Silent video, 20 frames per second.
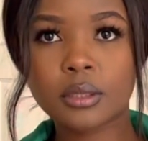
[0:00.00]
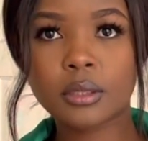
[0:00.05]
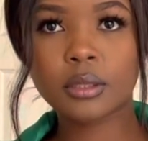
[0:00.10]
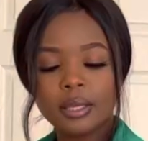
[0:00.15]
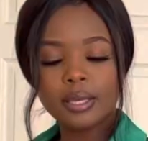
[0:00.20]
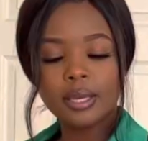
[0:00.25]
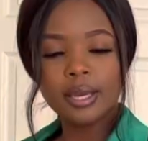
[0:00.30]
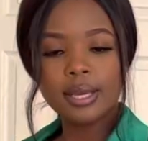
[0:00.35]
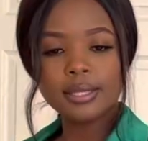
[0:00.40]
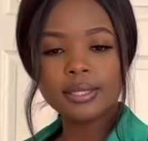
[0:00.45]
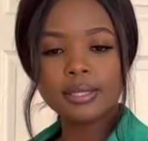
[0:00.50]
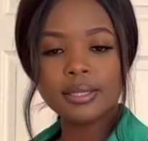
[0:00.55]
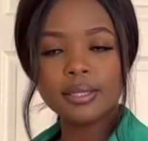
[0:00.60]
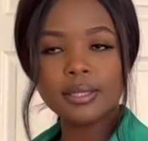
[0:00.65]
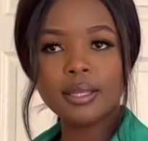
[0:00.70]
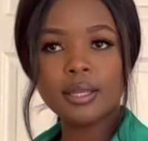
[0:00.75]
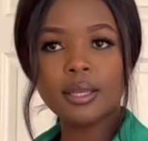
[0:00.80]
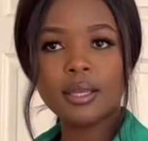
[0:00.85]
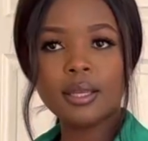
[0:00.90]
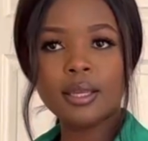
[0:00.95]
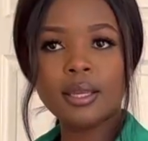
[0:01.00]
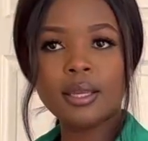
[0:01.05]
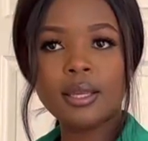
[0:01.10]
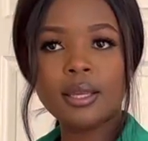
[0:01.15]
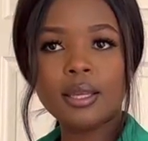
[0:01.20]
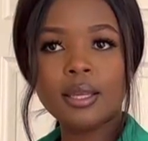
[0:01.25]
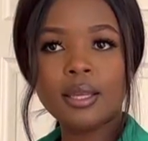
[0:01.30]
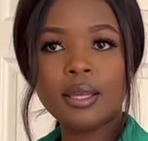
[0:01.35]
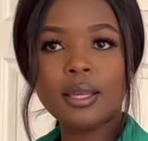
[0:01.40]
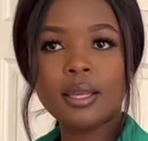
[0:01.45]
Yes?
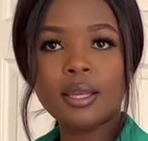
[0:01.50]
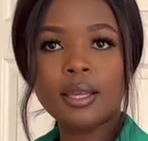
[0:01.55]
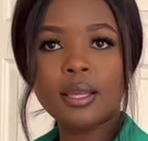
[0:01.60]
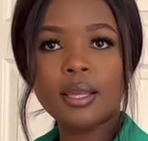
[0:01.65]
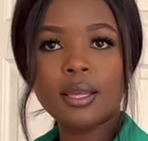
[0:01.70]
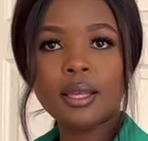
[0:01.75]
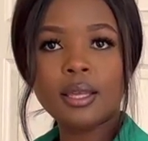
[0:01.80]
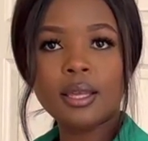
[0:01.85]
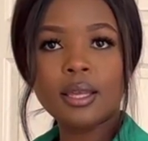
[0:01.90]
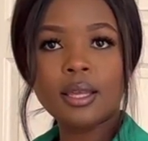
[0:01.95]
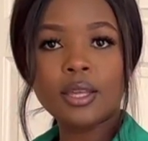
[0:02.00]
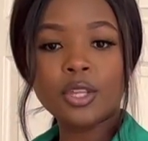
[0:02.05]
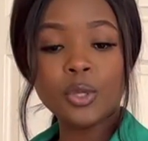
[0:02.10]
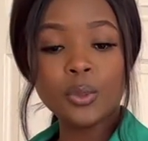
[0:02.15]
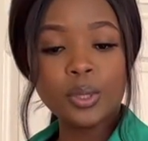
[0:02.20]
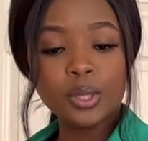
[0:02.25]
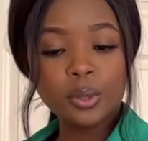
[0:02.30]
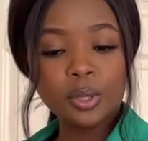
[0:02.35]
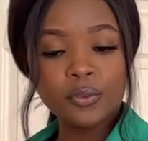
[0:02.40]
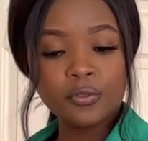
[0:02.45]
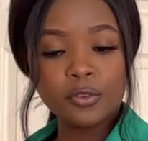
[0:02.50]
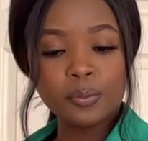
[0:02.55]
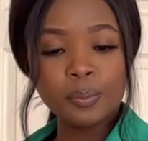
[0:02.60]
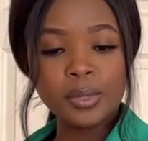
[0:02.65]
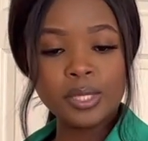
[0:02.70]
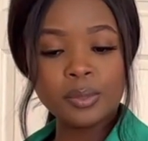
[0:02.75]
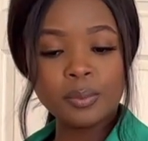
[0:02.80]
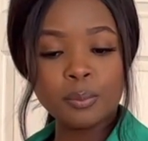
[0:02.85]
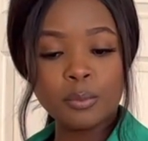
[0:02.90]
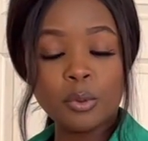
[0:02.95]
You're looking for
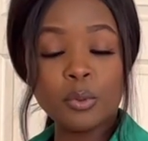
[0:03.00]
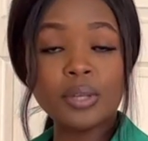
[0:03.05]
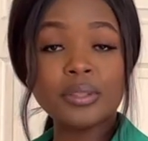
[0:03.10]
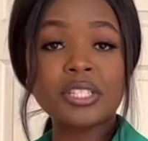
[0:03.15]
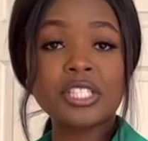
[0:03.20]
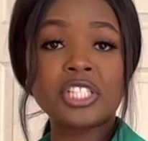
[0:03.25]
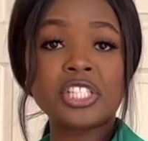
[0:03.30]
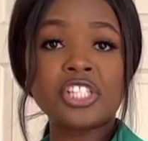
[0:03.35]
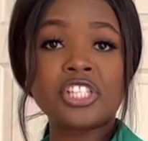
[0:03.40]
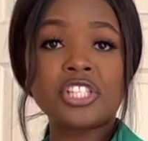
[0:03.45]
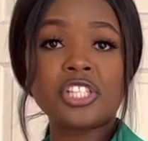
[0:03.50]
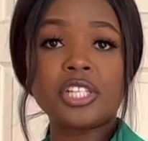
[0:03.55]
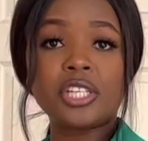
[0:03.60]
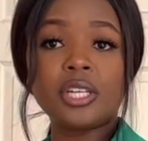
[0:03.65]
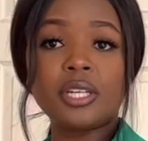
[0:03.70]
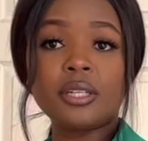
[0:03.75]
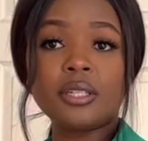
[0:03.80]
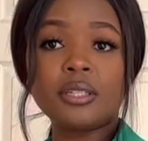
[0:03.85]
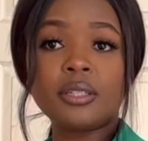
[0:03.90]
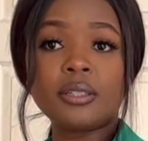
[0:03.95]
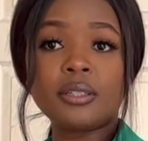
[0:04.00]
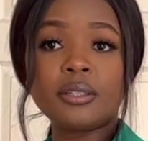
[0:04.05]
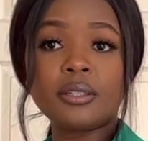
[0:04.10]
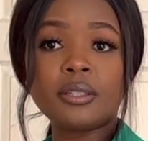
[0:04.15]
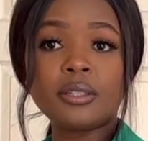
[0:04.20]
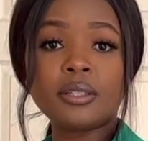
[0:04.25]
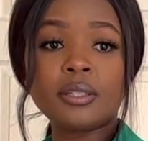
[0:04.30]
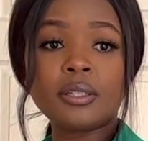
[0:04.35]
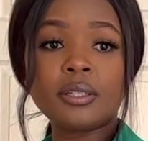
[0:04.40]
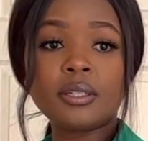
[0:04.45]
Miss Mboga? This is she?
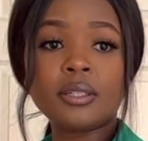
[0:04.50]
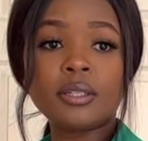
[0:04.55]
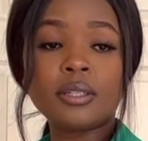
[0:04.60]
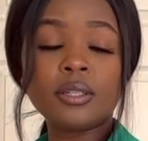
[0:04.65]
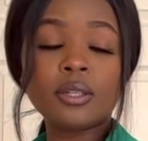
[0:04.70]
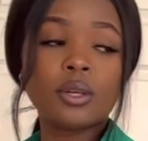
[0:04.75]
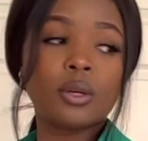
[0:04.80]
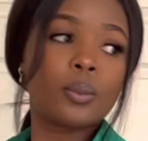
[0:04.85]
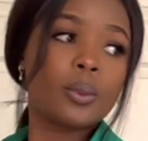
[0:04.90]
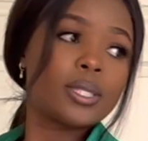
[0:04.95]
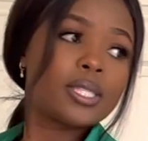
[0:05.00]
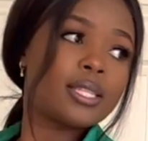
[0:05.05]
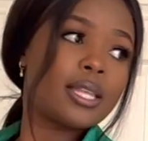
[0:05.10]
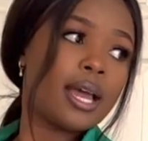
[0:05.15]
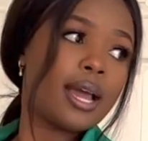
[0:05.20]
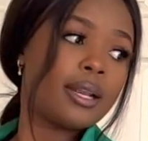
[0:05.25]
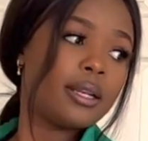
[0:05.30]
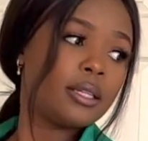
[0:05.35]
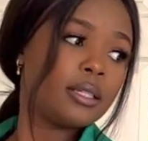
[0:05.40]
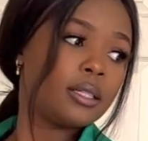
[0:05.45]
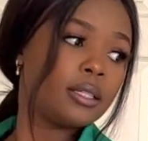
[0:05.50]
What's that?